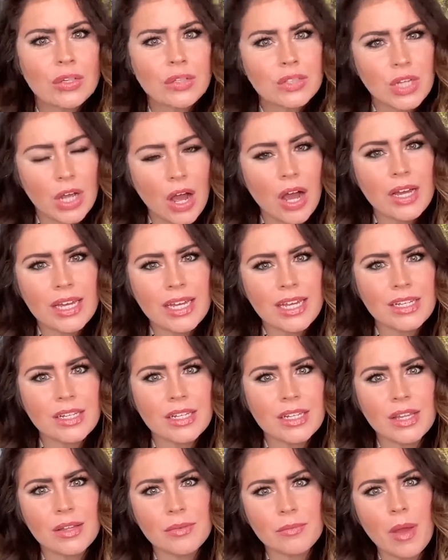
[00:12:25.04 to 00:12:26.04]

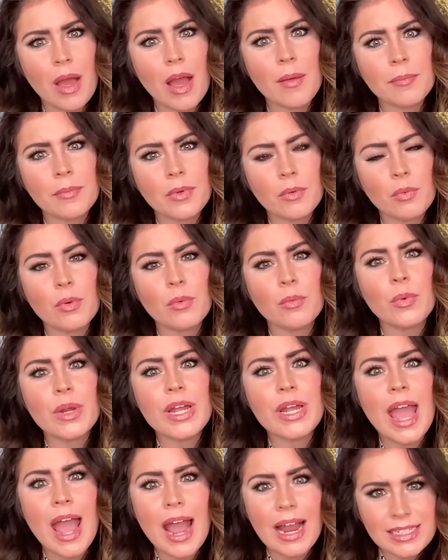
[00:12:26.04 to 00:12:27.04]

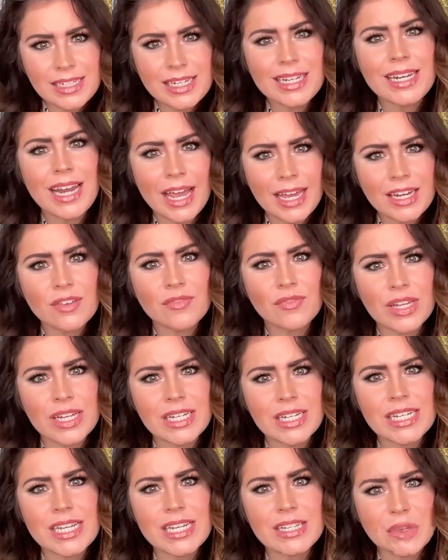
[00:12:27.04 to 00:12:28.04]
reacting
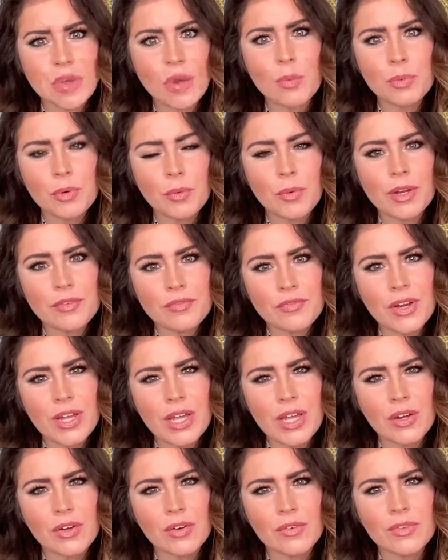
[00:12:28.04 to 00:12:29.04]
negatively to his Oprah
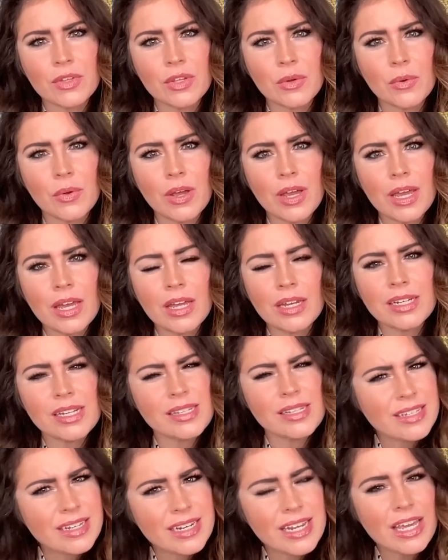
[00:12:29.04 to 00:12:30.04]
Winfrey interview?
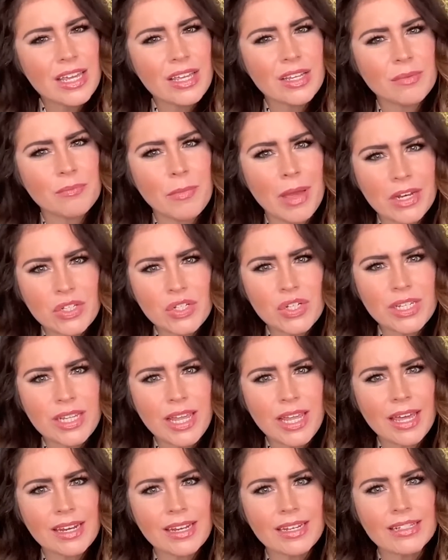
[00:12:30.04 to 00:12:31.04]
Doesn't he mention
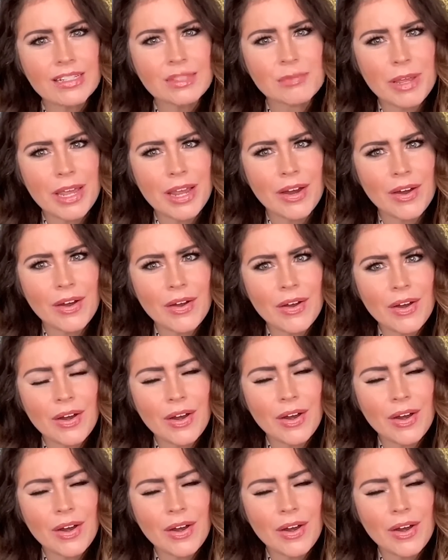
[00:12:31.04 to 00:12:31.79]
that in Spare?